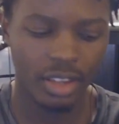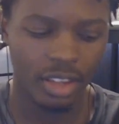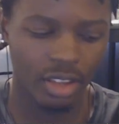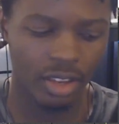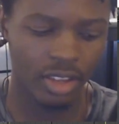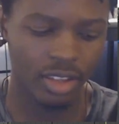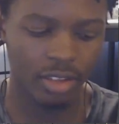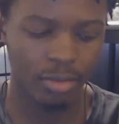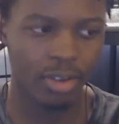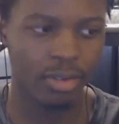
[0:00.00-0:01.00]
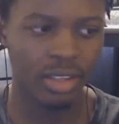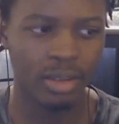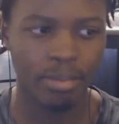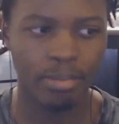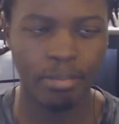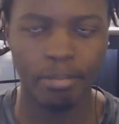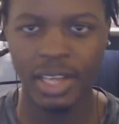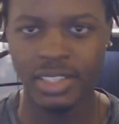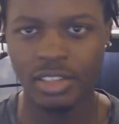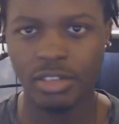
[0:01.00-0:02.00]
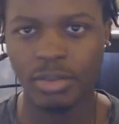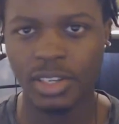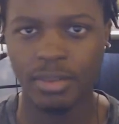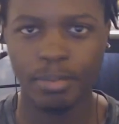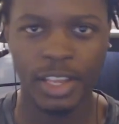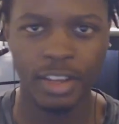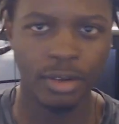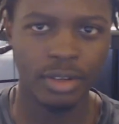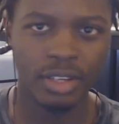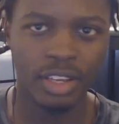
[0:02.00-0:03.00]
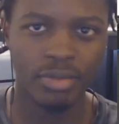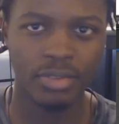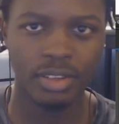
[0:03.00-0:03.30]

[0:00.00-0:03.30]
like if you have like the bass instrument playing on the left,